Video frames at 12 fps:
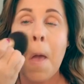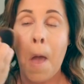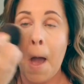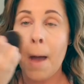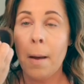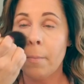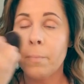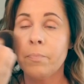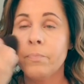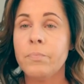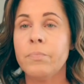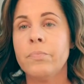
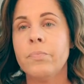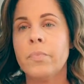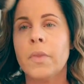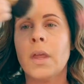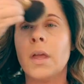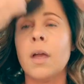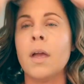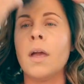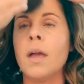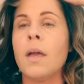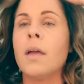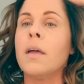Um,
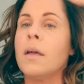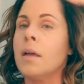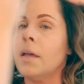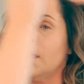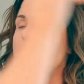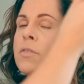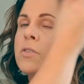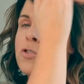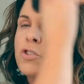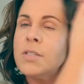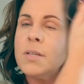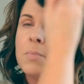even
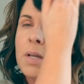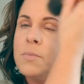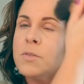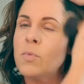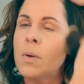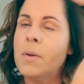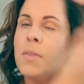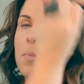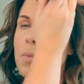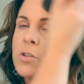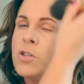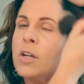just sometimes rubbing the
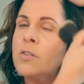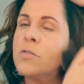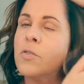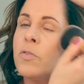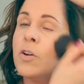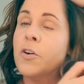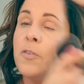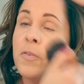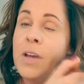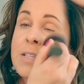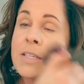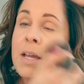brush hairs over your
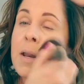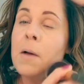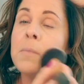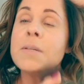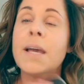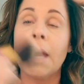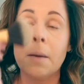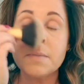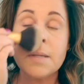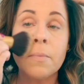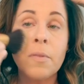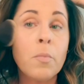face can help take up
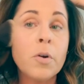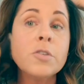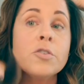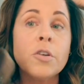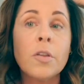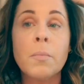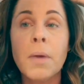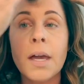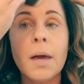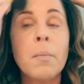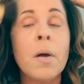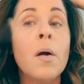some of the moisture in the
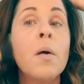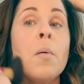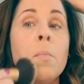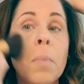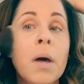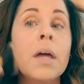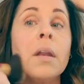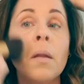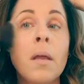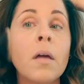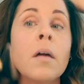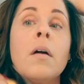makeup. But
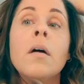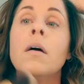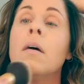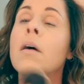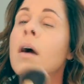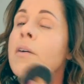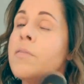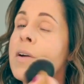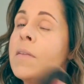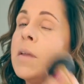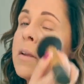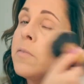I
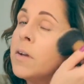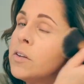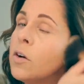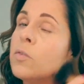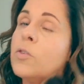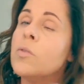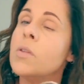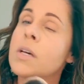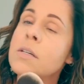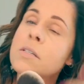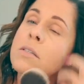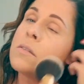find that if I don't do
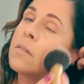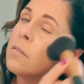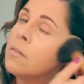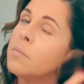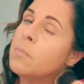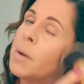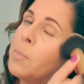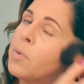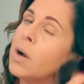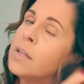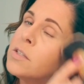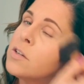this, my
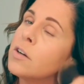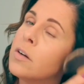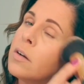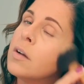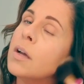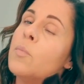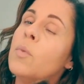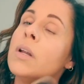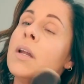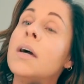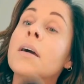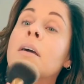bronzer and
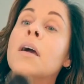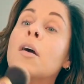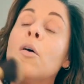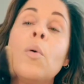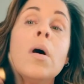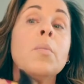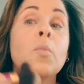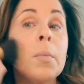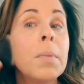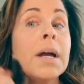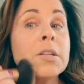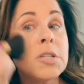whatnot can go on more
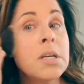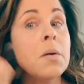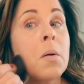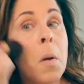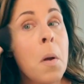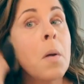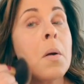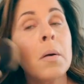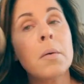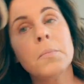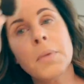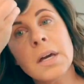patchy,
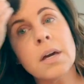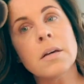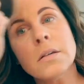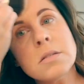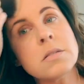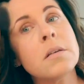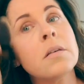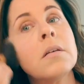because